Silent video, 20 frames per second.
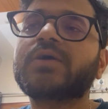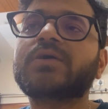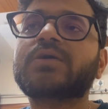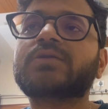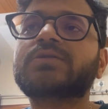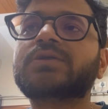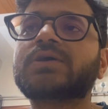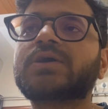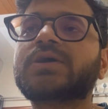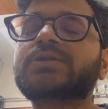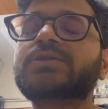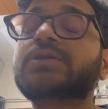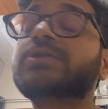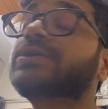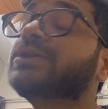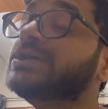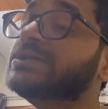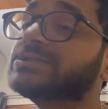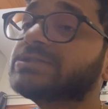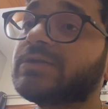The
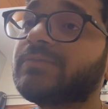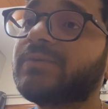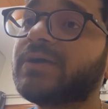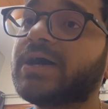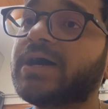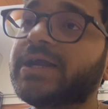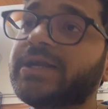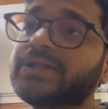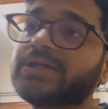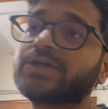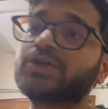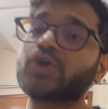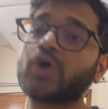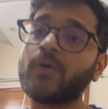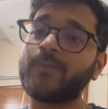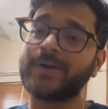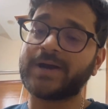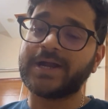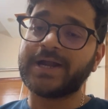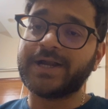reason behind the
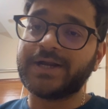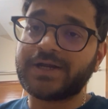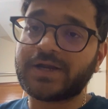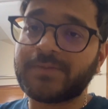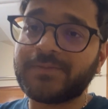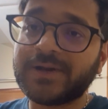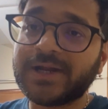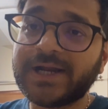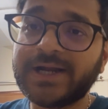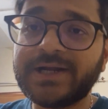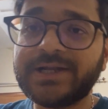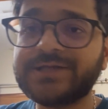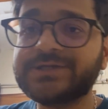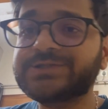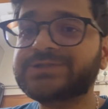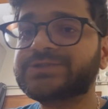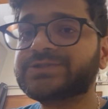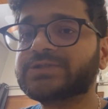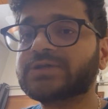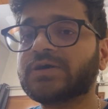top
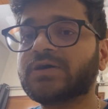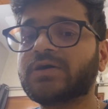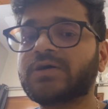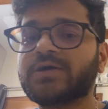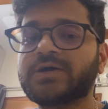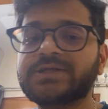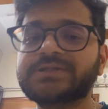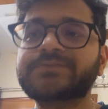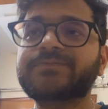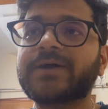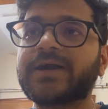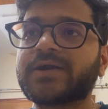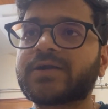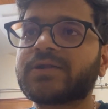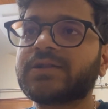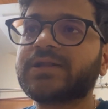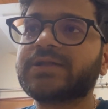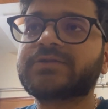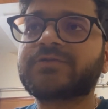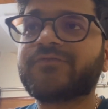IIITs is
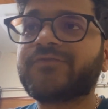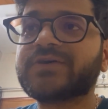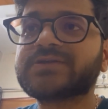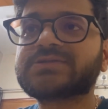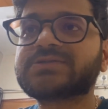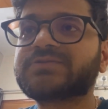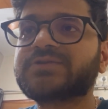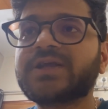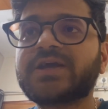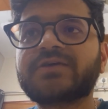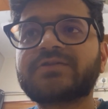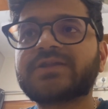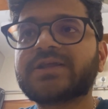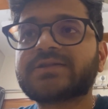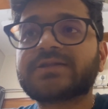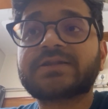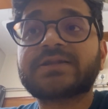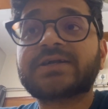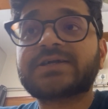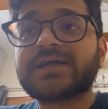better. That the first thing
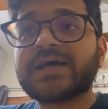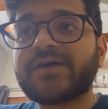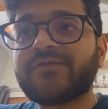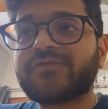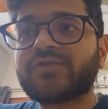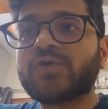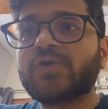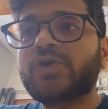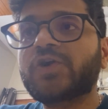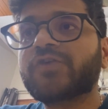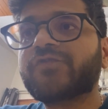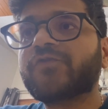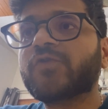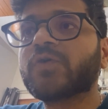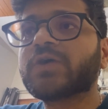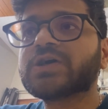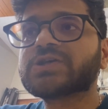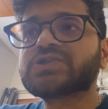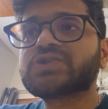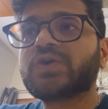that I have told you,
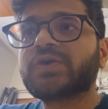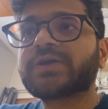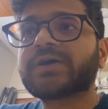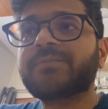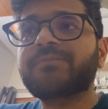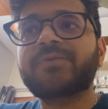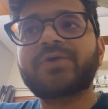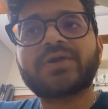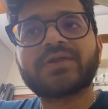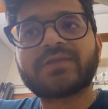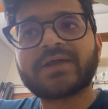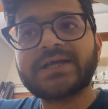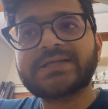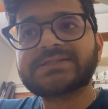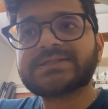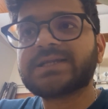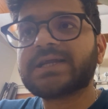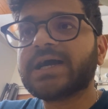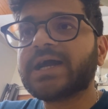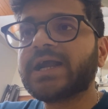focused on computer
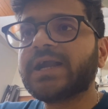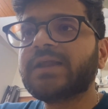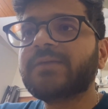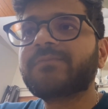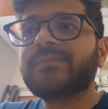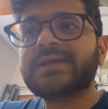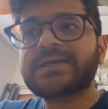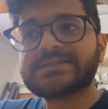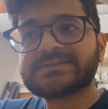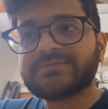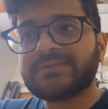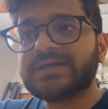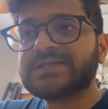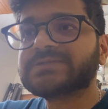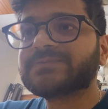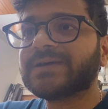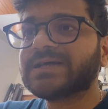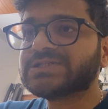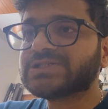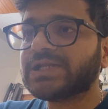science in IIT placement,
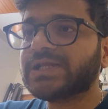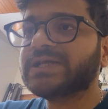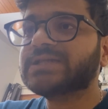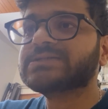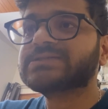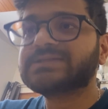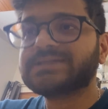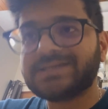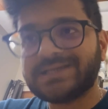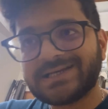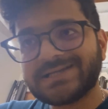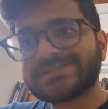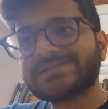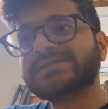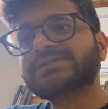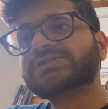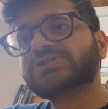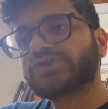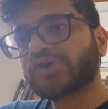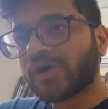especially in CS,
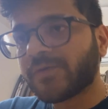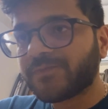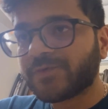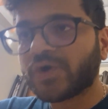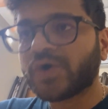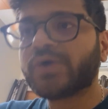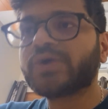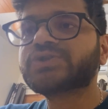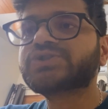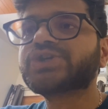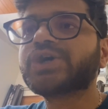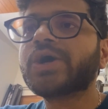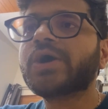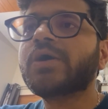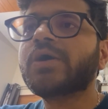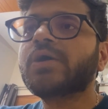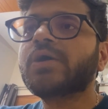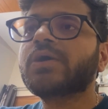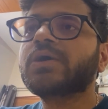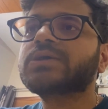it's top-notch.
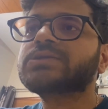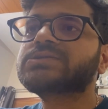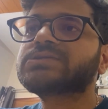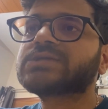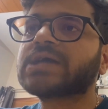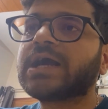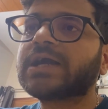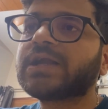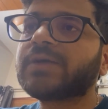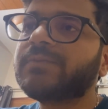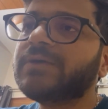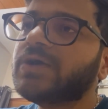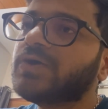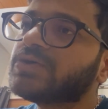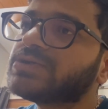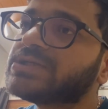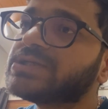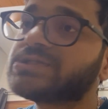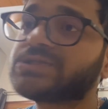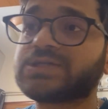Startup
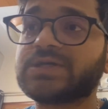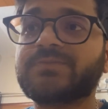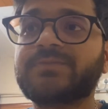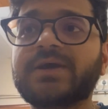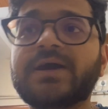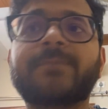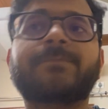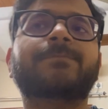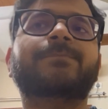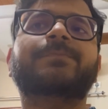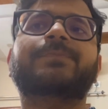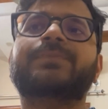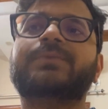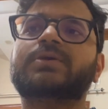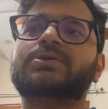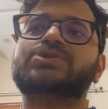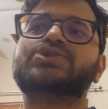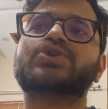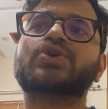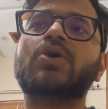ecosystem, yeah,
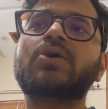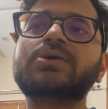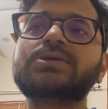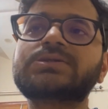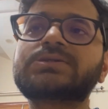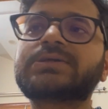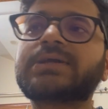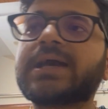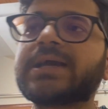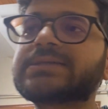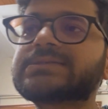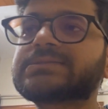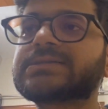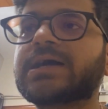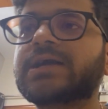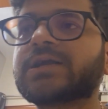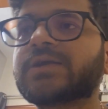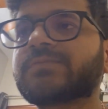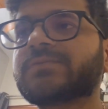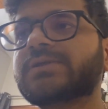a strong tech
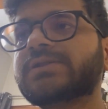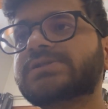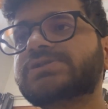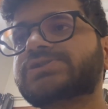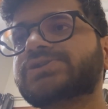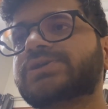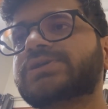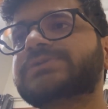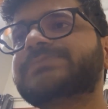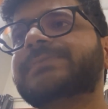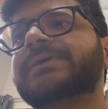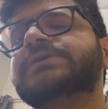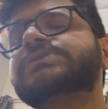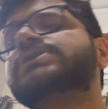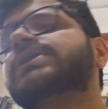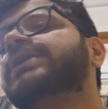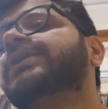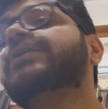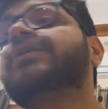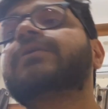startup culture,
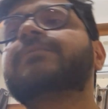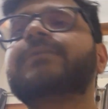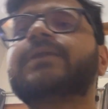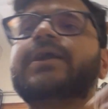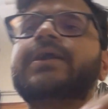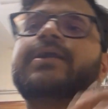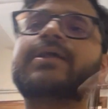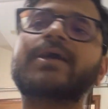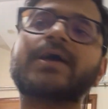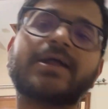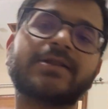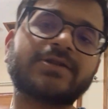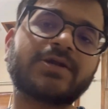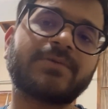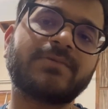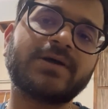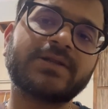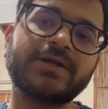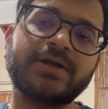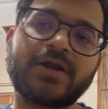especially in IIIT
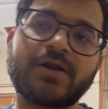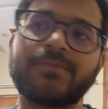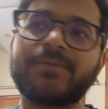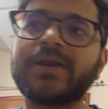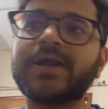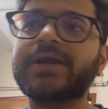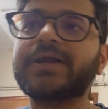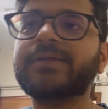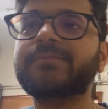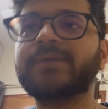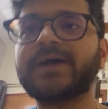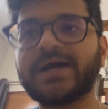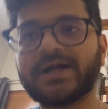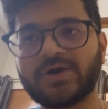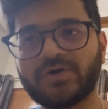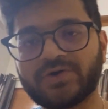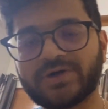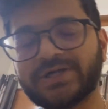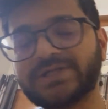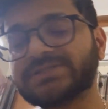Hyderabad and IIIT
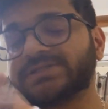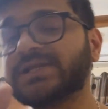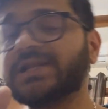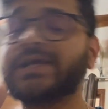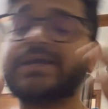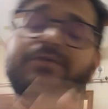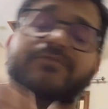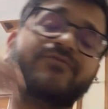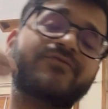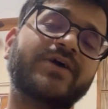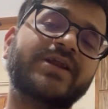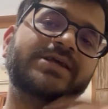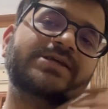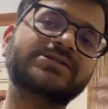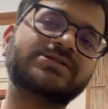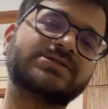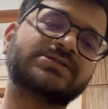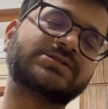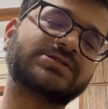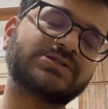Bangalore. It's a like very
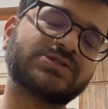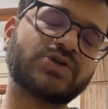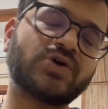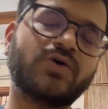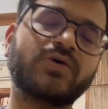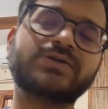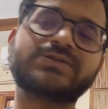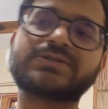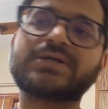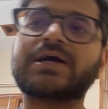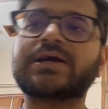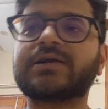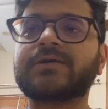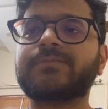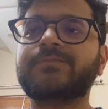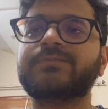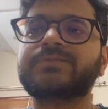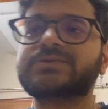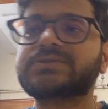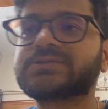strong
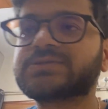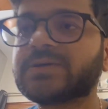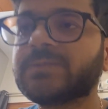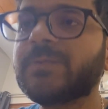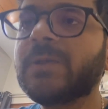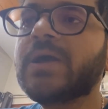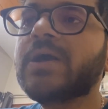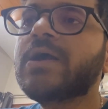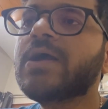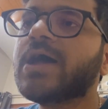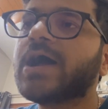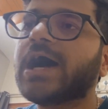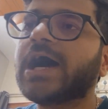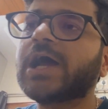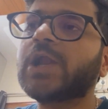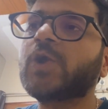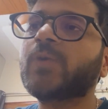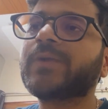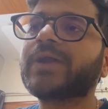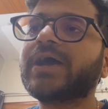startup system.
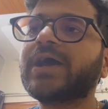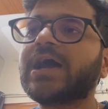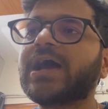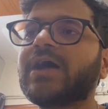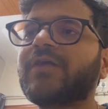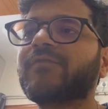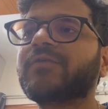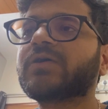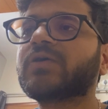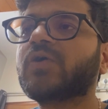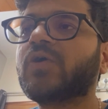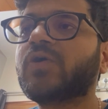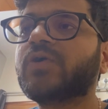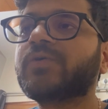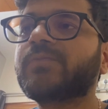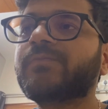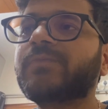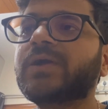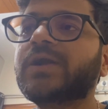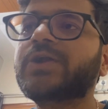Alumni have
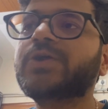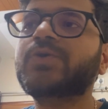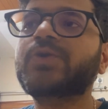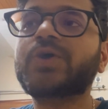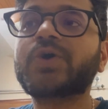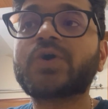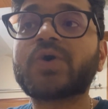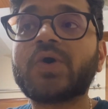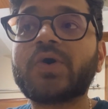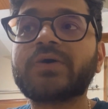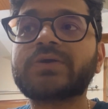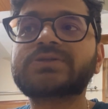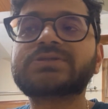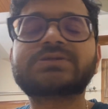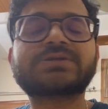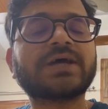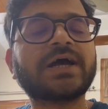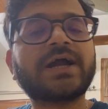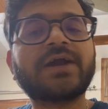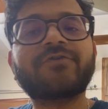gone build
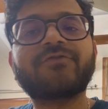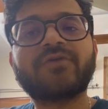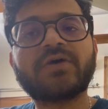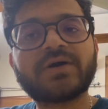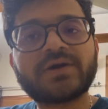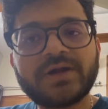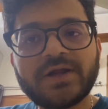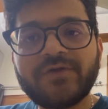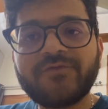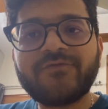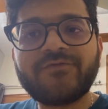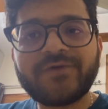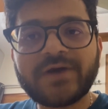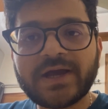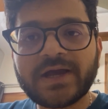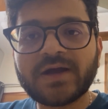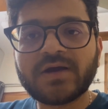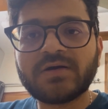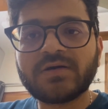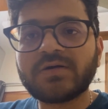unicorns and worked in
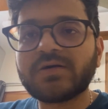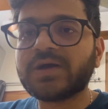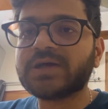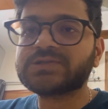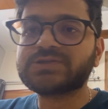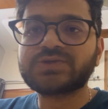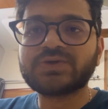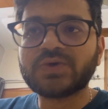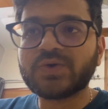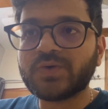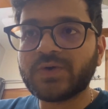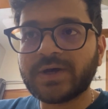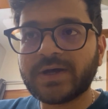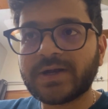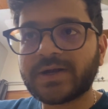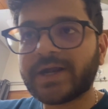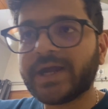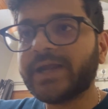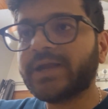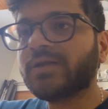FAANG, as you know,
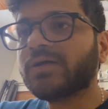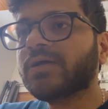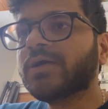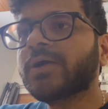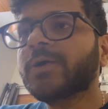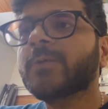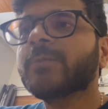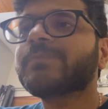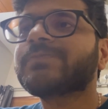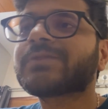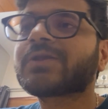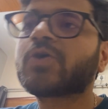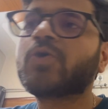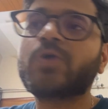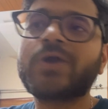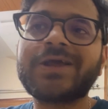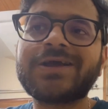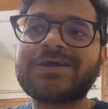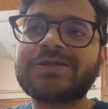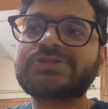and right.
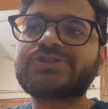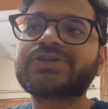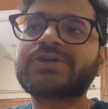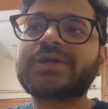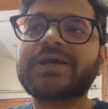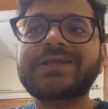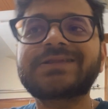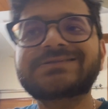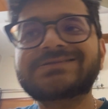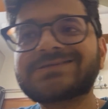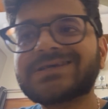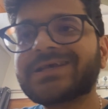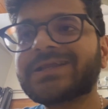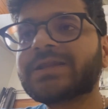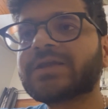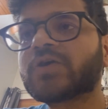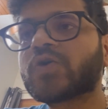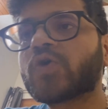Coding culture, insane